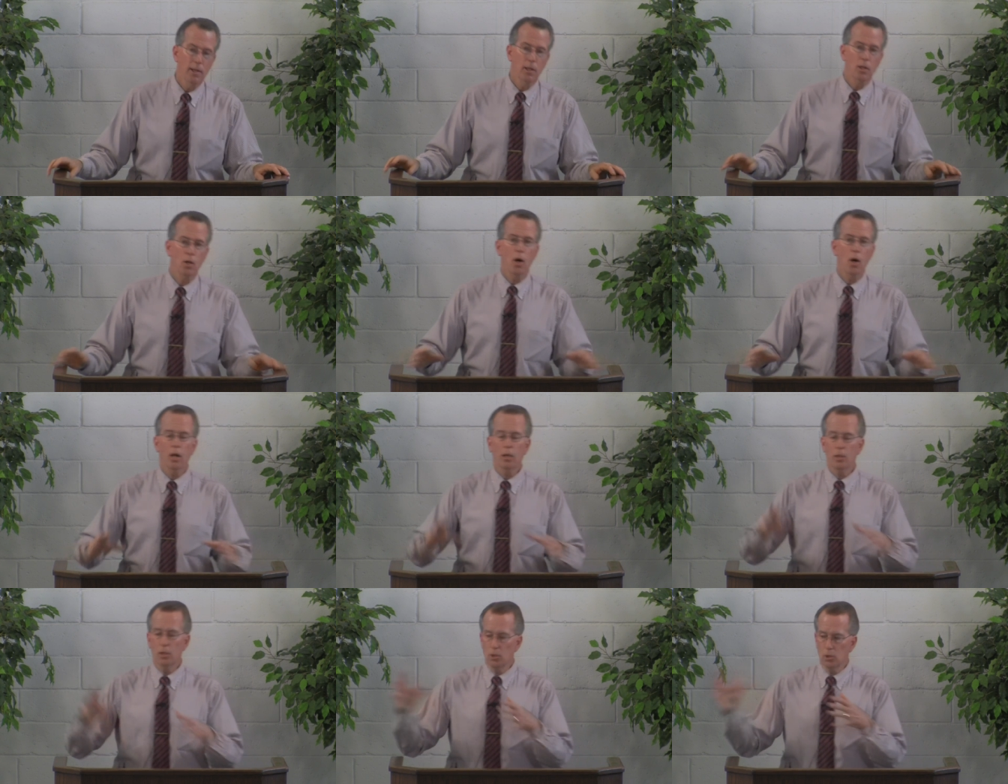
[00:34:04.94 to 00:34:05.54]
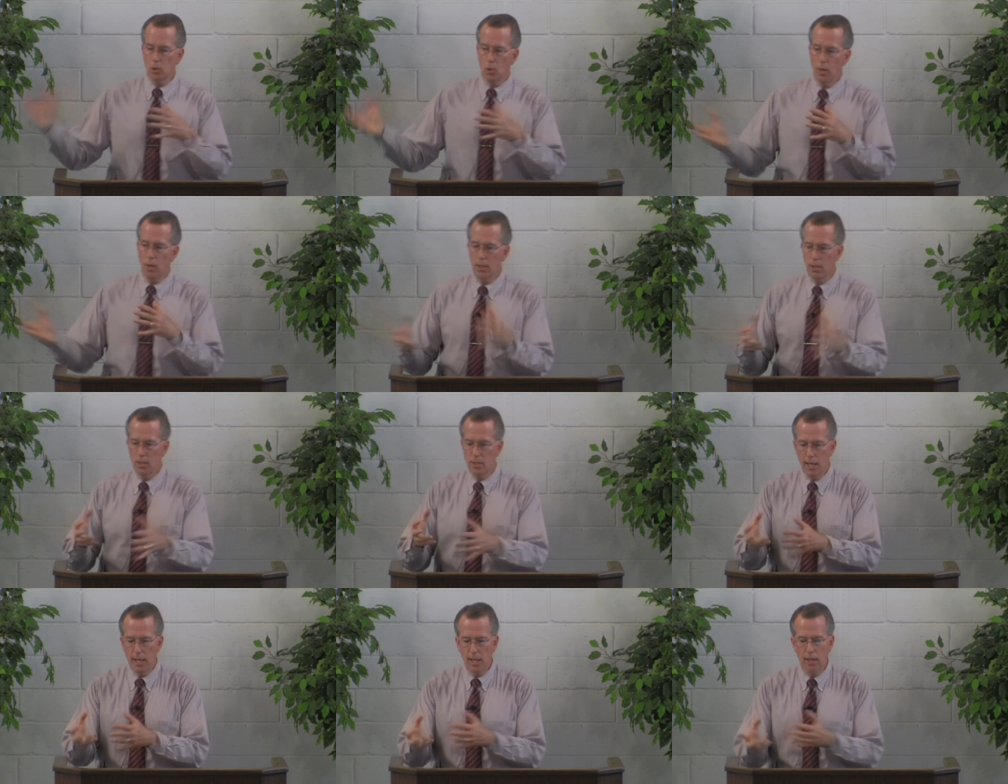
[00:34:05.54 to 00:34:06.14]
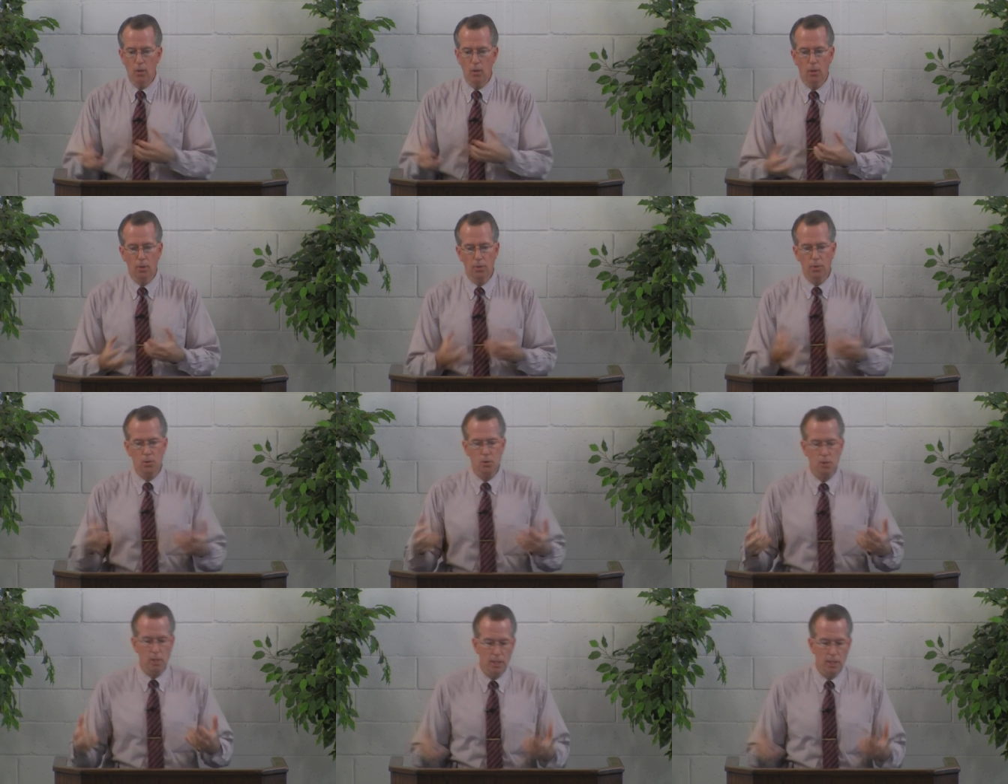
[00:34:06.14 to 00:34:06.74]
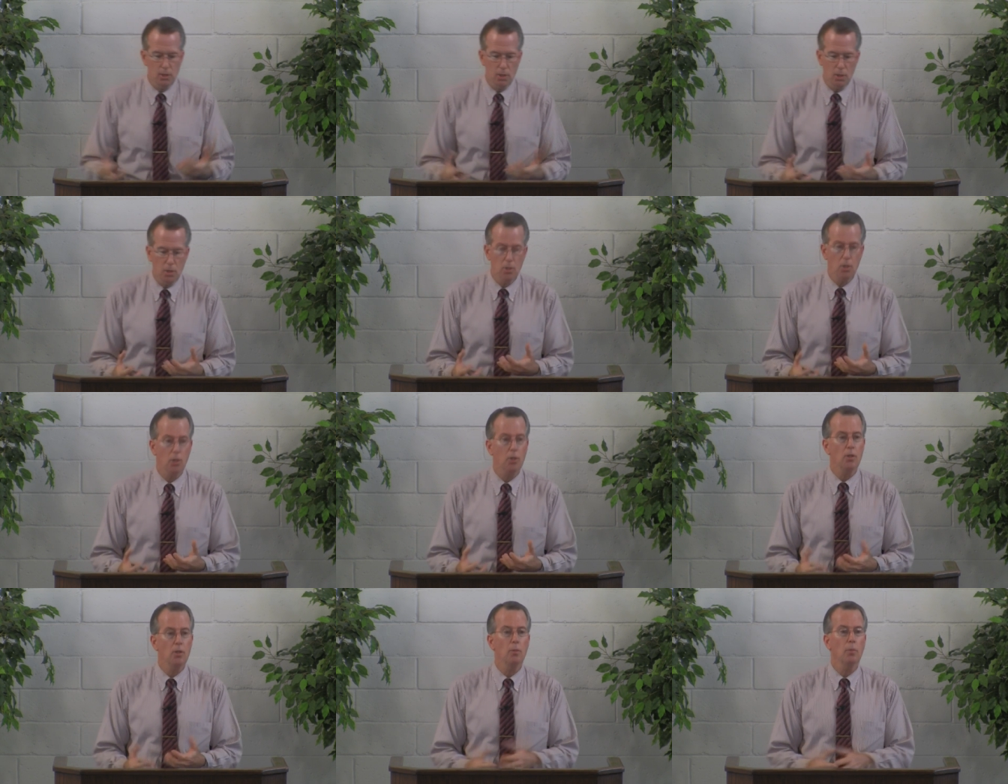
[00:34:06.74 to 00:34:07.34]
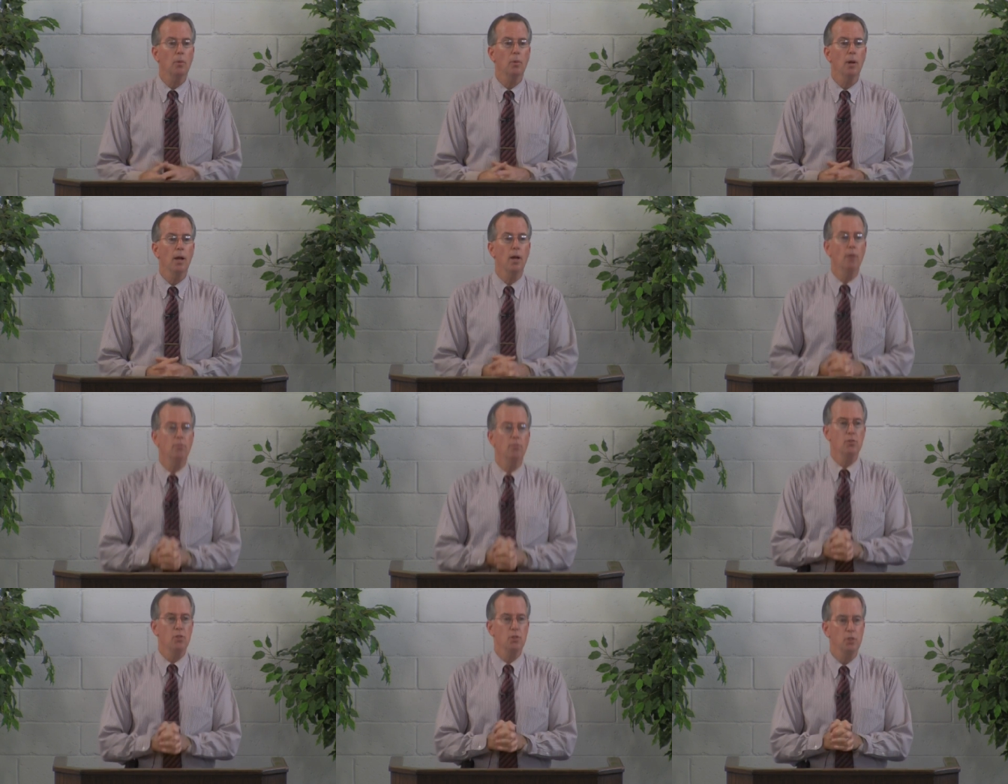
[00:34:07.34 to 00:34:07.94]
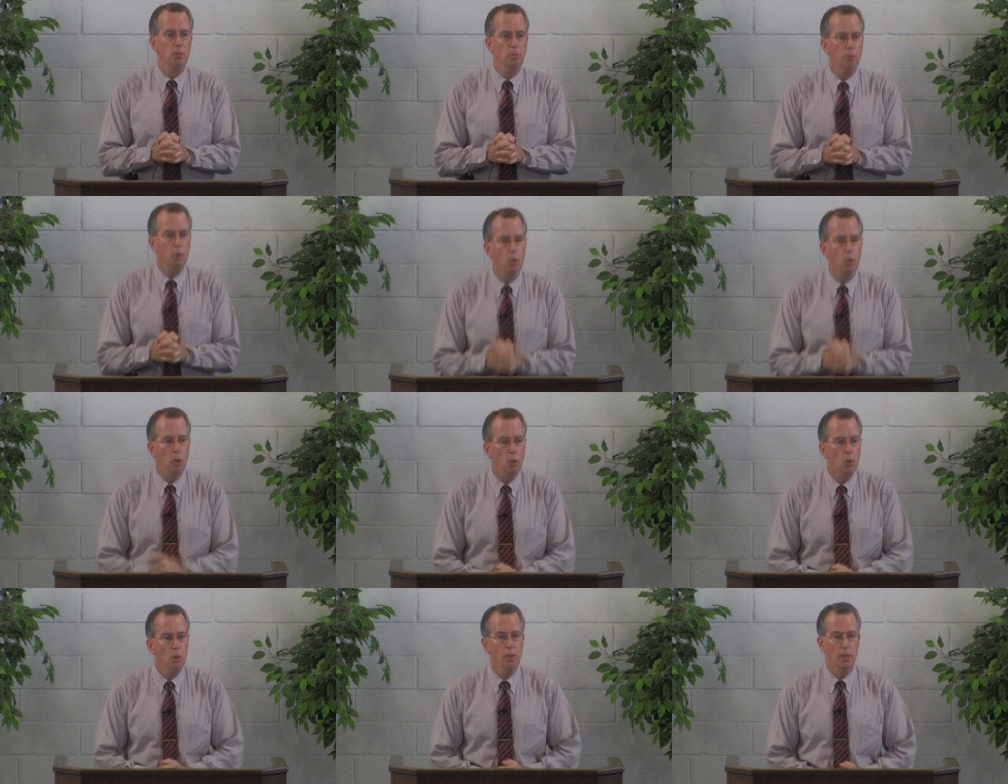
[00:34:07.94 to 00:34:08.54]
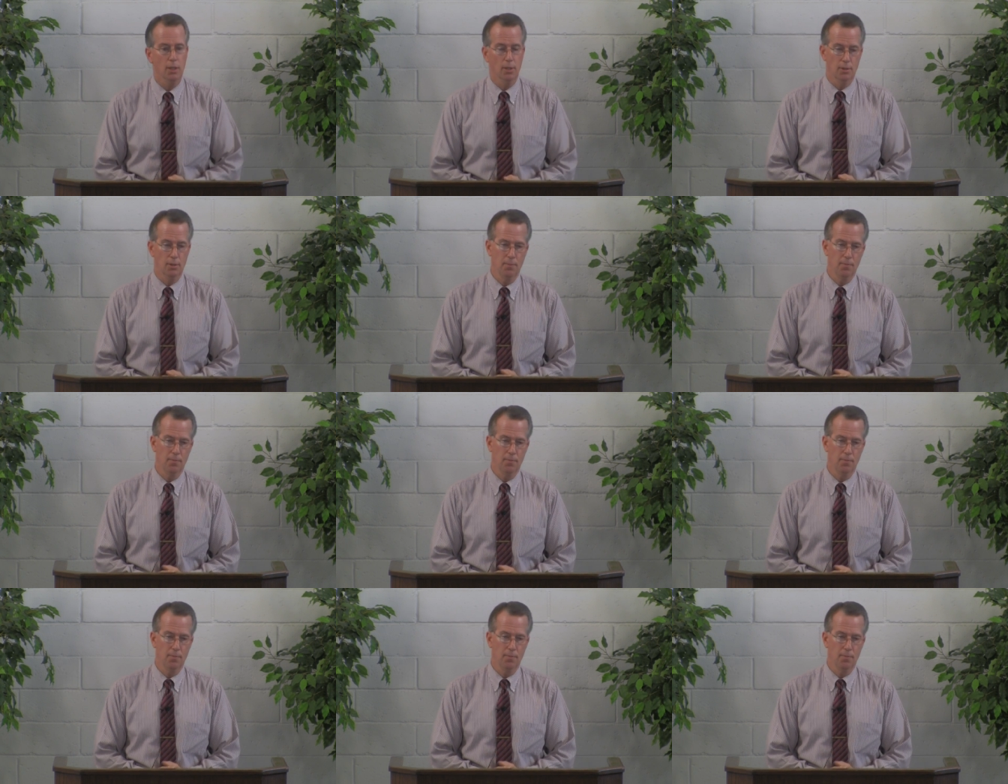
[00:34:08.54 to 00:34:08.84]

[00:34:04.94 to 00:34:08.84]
God is going to take all those things and turn them around for some good.